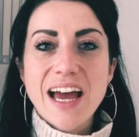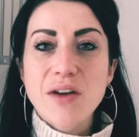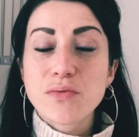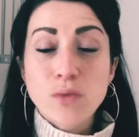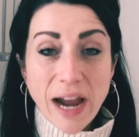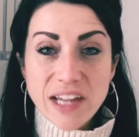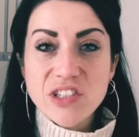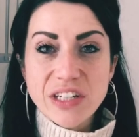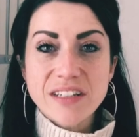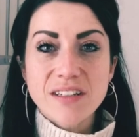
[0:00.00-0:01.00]
a
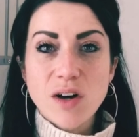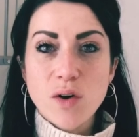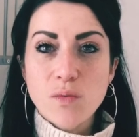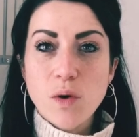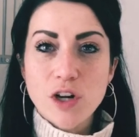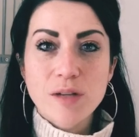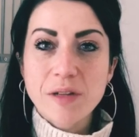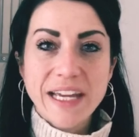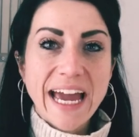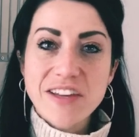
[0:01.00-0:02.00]
fraction of what
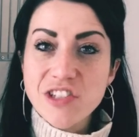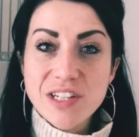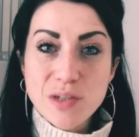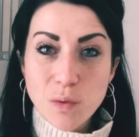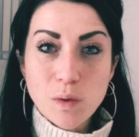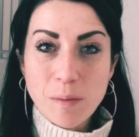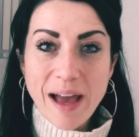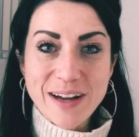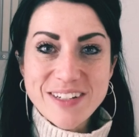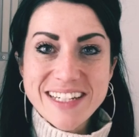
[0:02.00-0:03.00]
communication is all
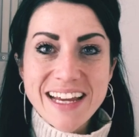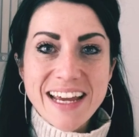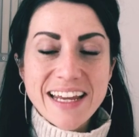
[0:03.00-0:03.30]
about.